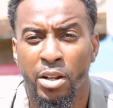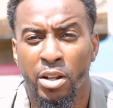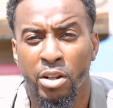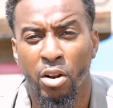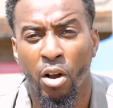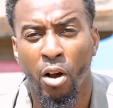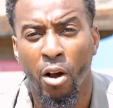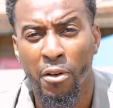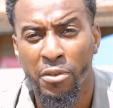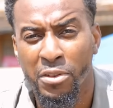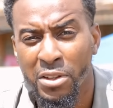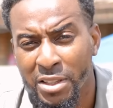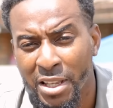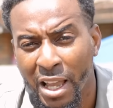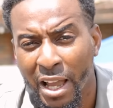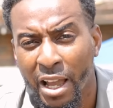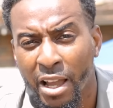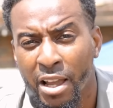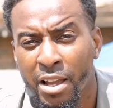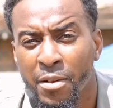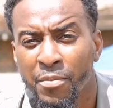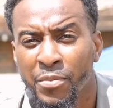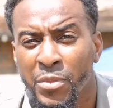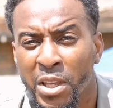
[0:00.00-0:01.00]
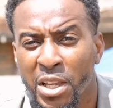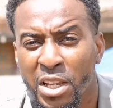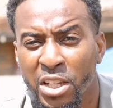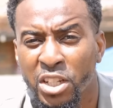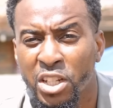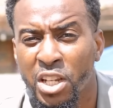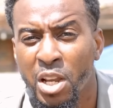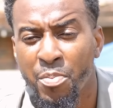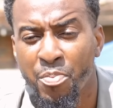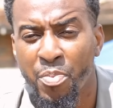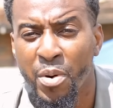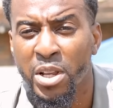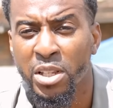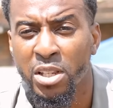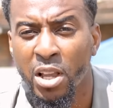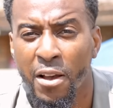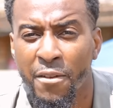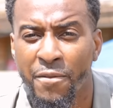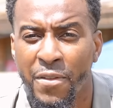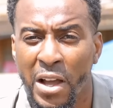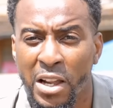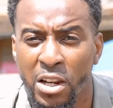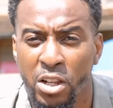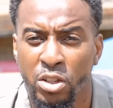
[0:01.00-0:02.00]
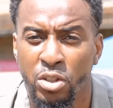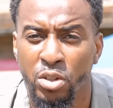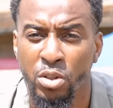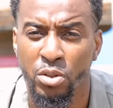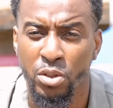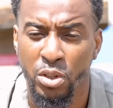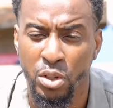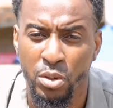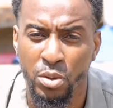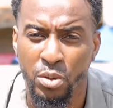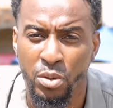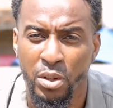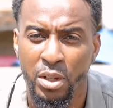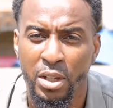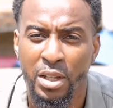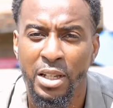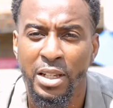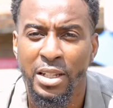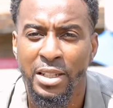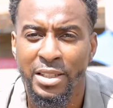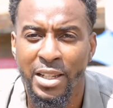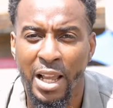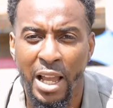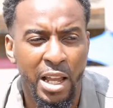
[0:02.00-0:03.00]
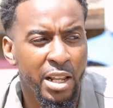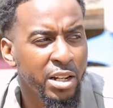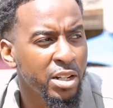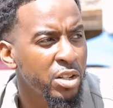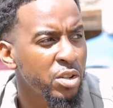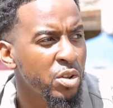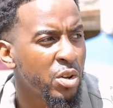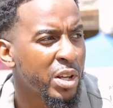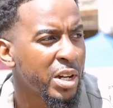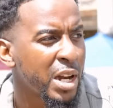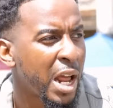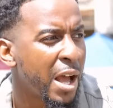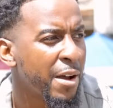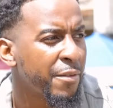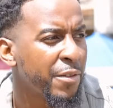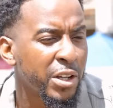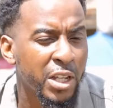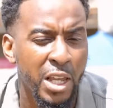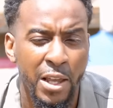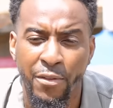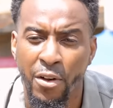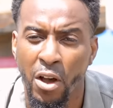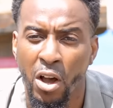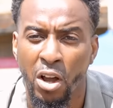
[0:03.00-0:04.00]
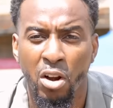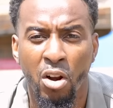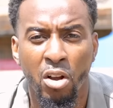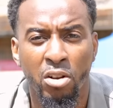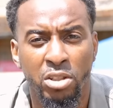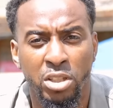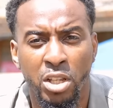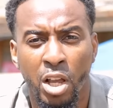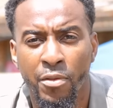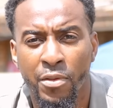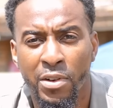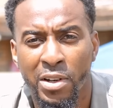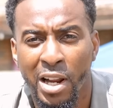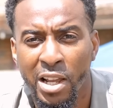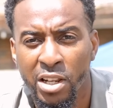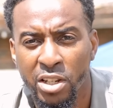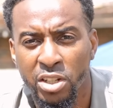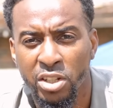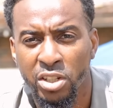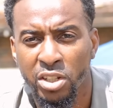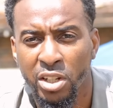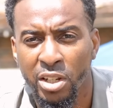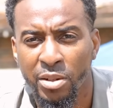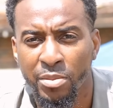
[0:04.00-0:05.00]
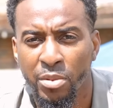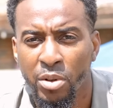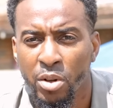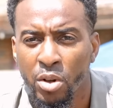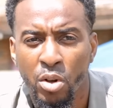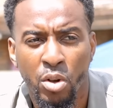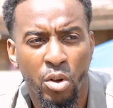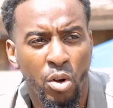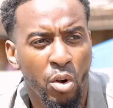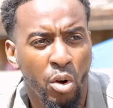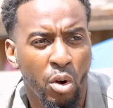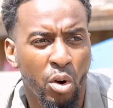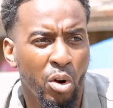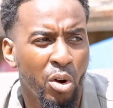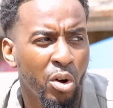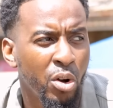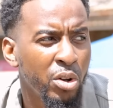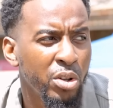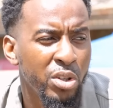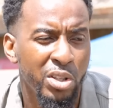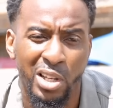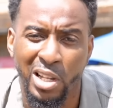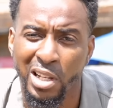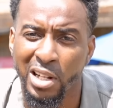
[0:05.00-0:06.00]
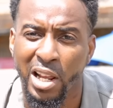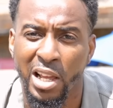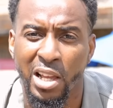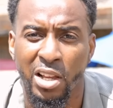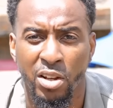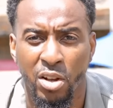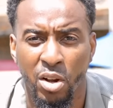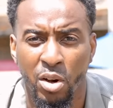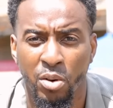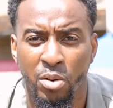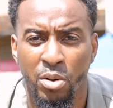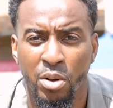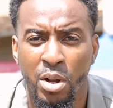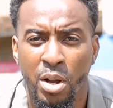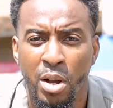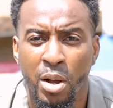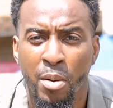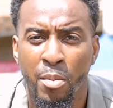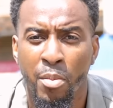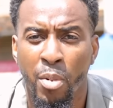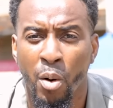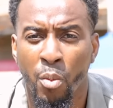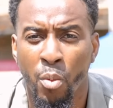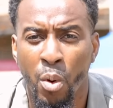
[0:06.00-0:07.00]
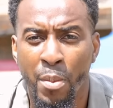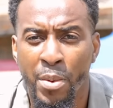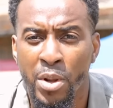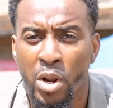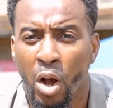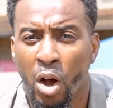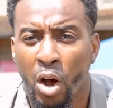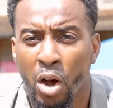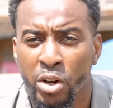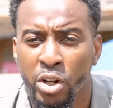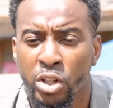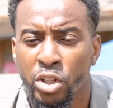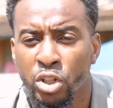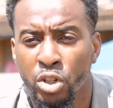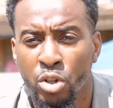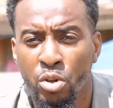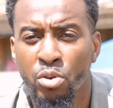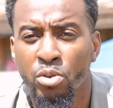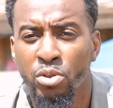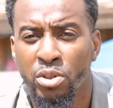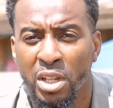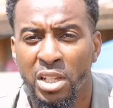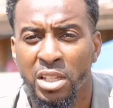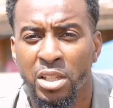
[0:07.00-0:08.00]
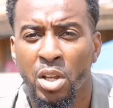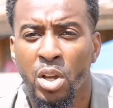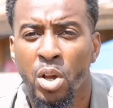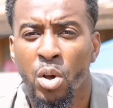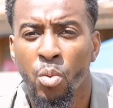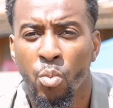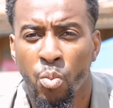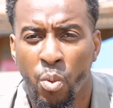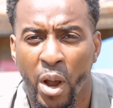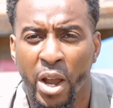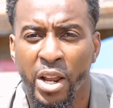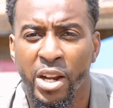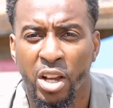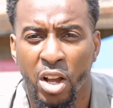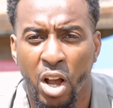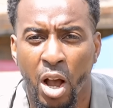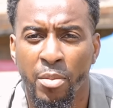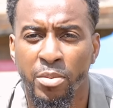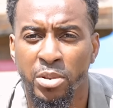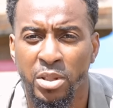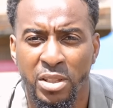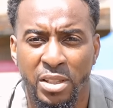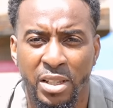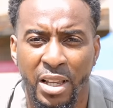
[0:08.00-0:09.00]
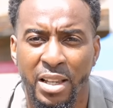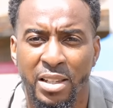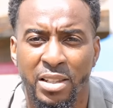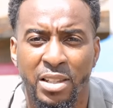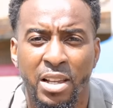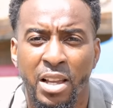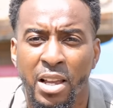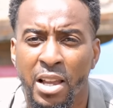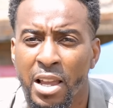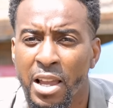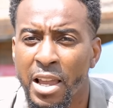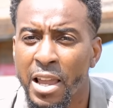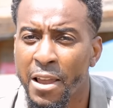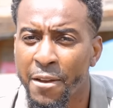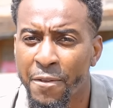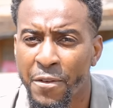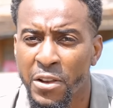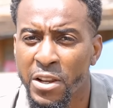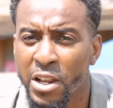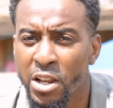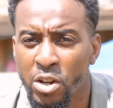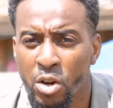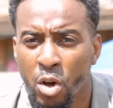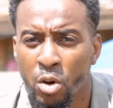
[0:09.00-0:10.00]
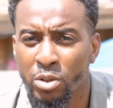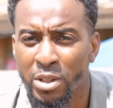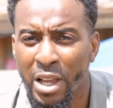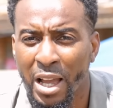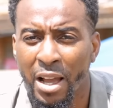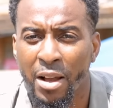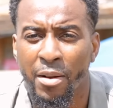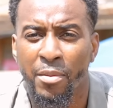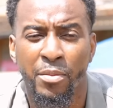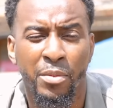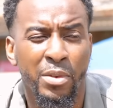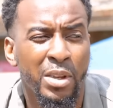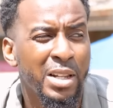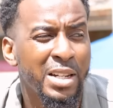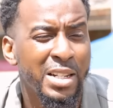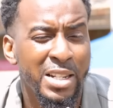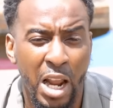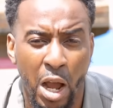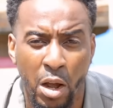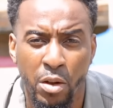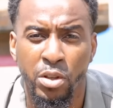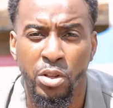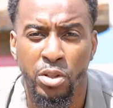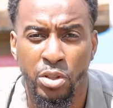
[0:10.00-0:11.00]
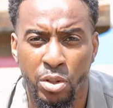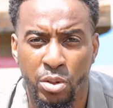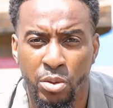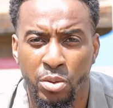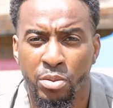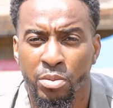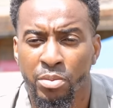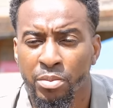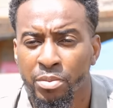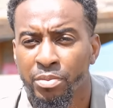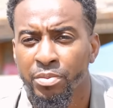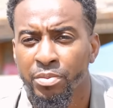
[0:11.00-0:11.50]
Then after that, if she brings her value to you, then you can either give her a long-term relationship or you can let it go. But women are the choosers when it comes to sex. If you didn't know that, now you do.